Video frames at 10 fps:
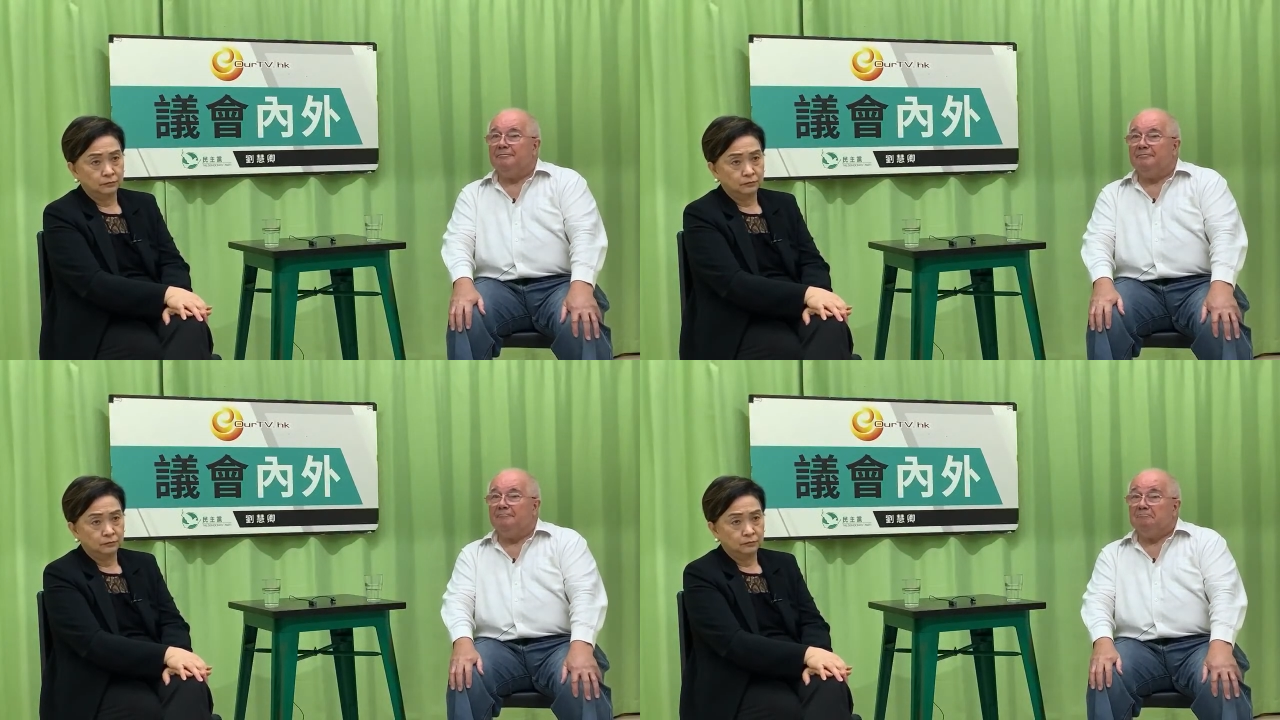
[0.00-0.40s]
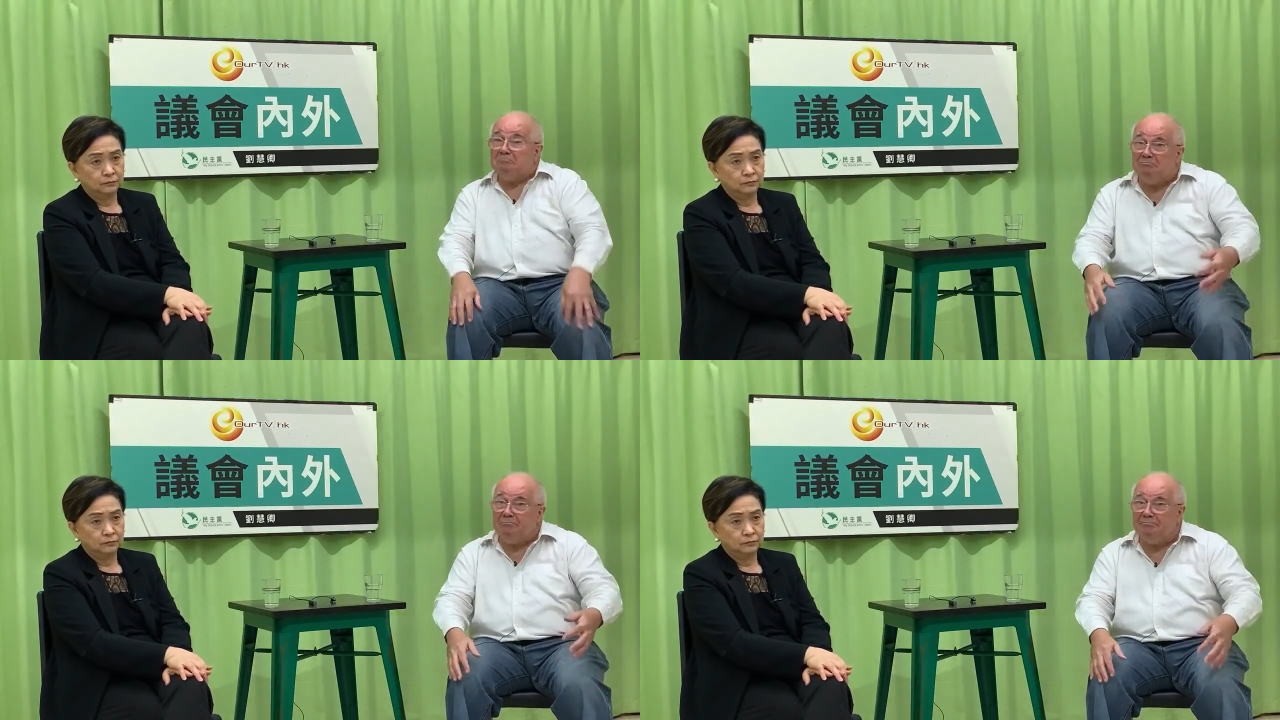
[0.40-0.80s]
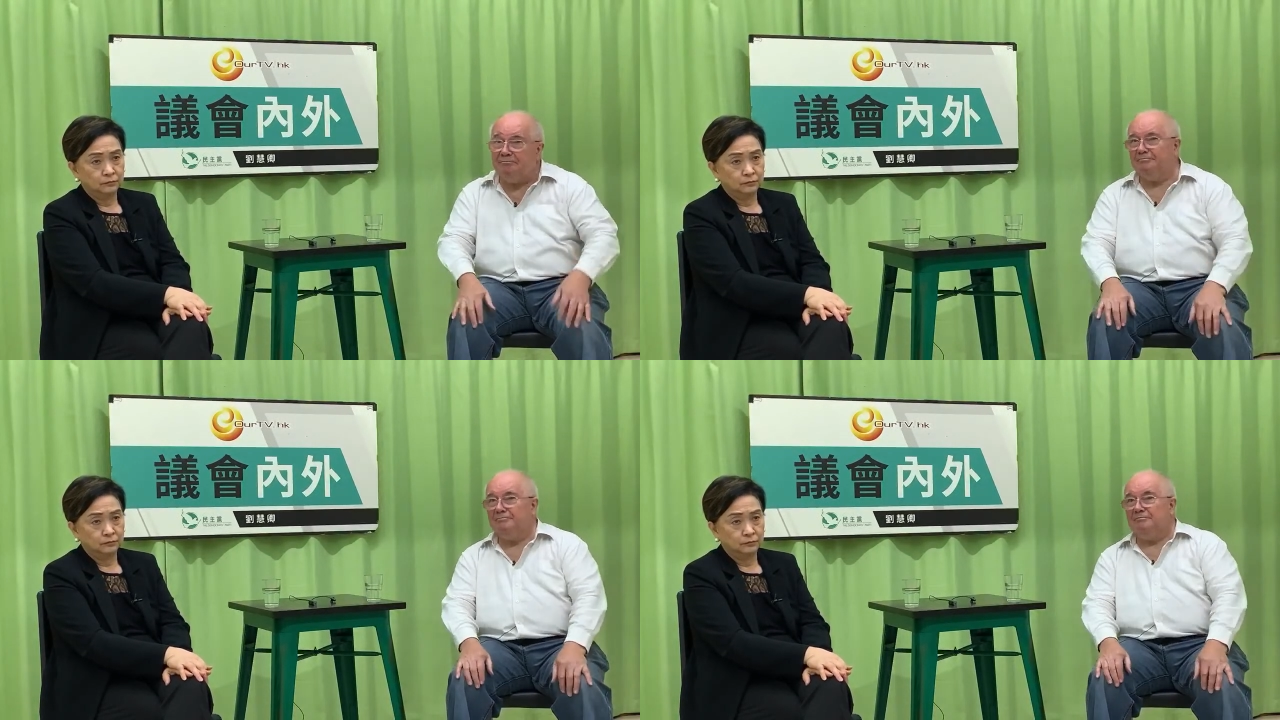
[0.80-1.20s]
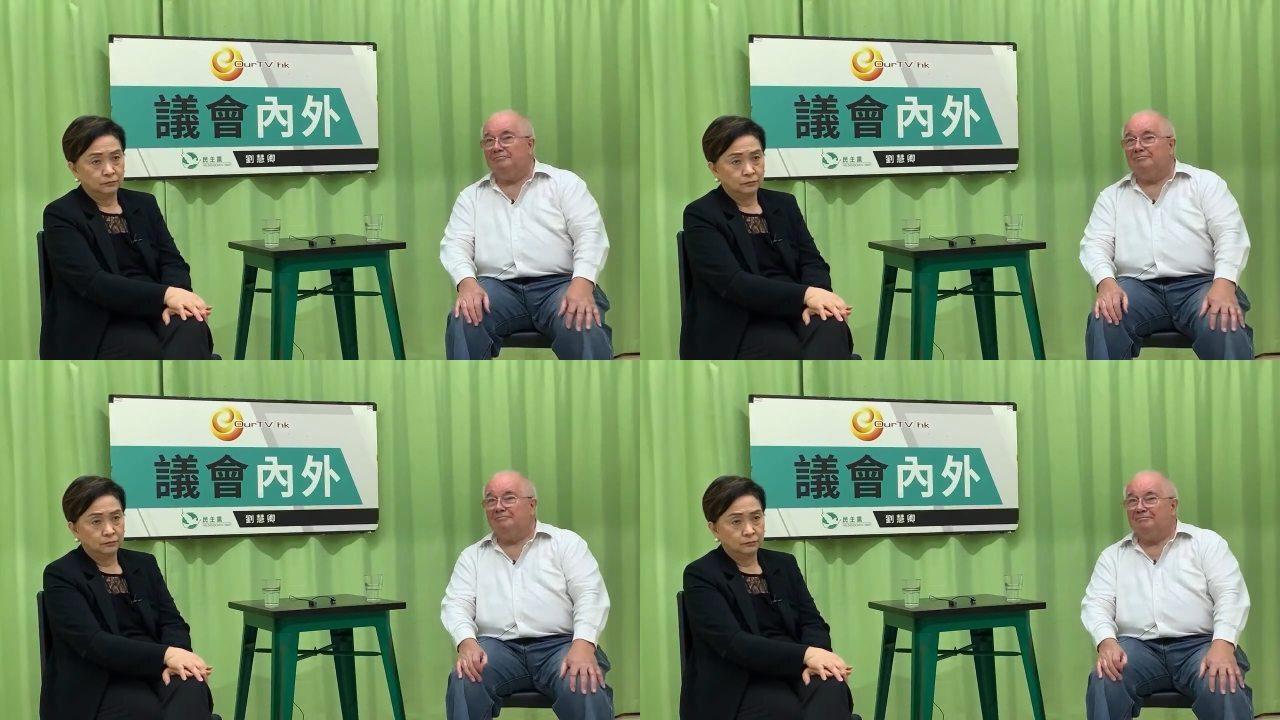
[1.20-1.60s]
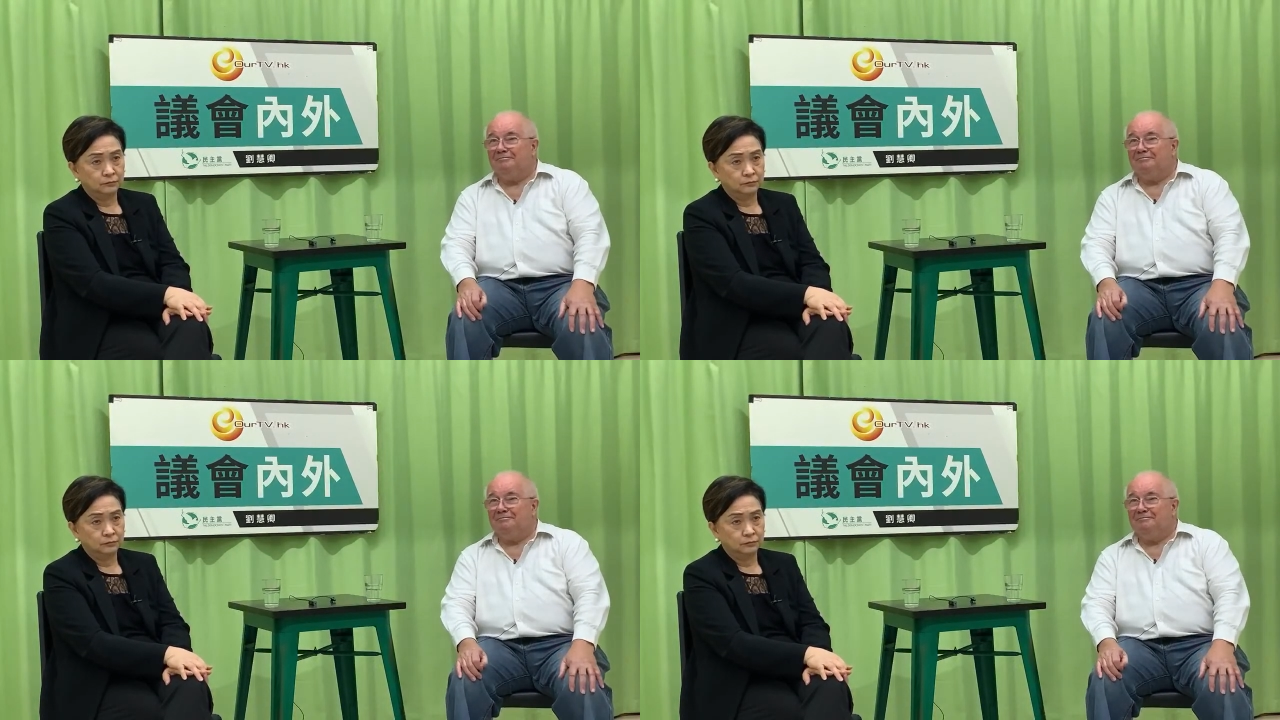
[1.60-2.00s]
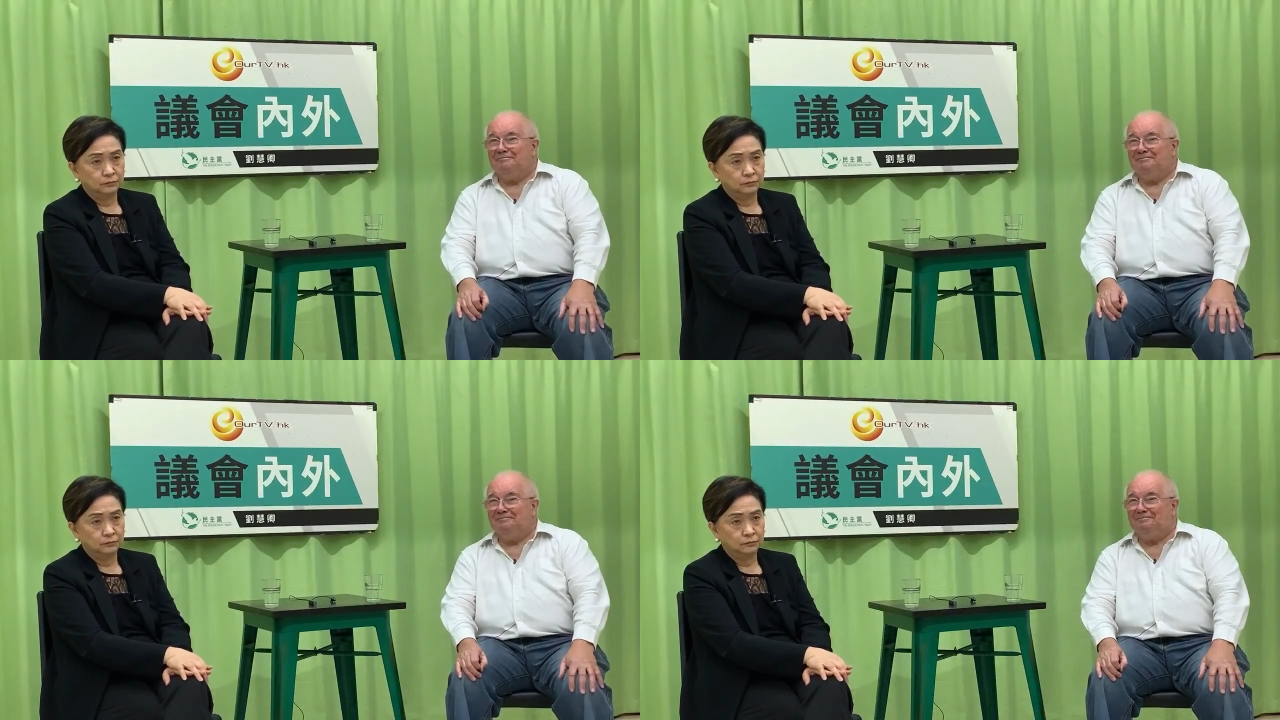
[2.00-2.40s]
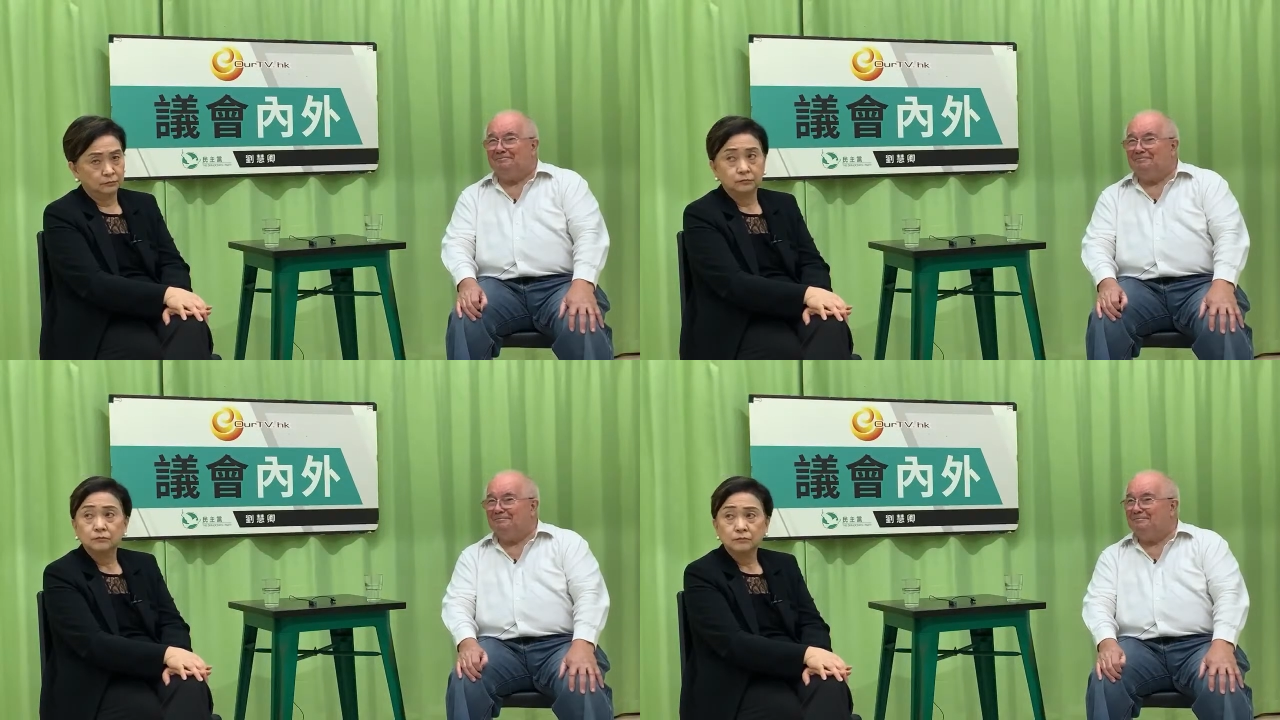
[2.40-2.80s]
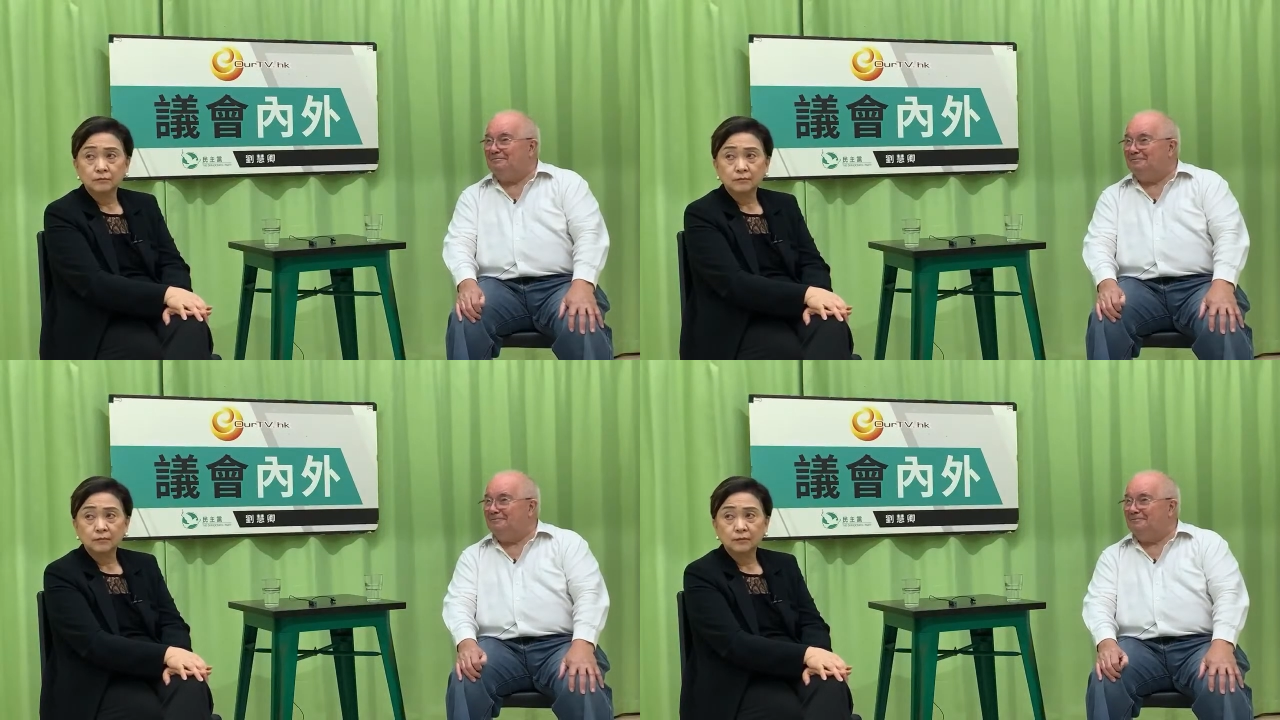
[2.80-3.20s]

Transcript: (no one is talking)